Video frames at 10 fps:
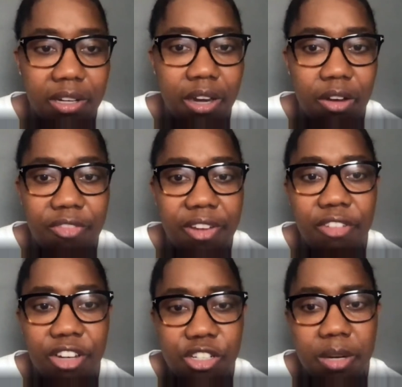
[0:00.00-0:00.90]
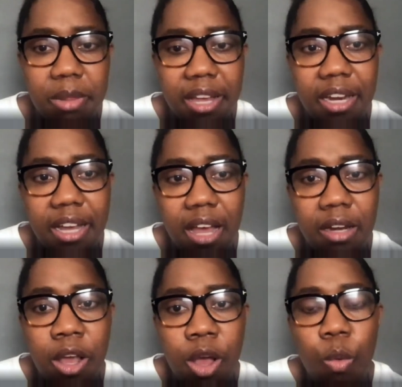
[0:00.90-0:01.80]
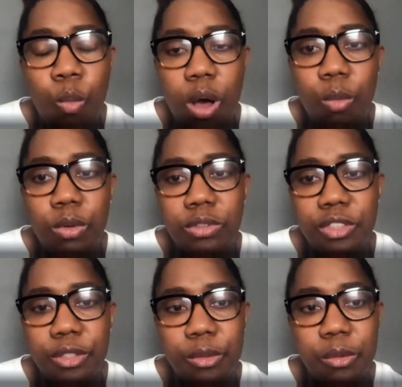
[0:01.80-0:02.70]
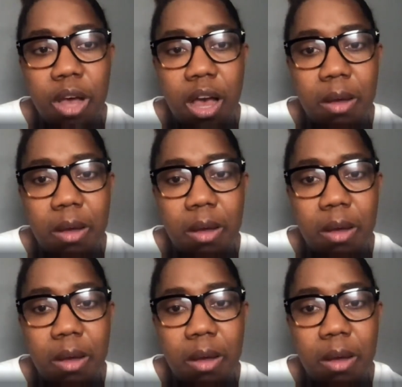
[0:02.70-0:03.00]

you know, feverishly planning on what we'll do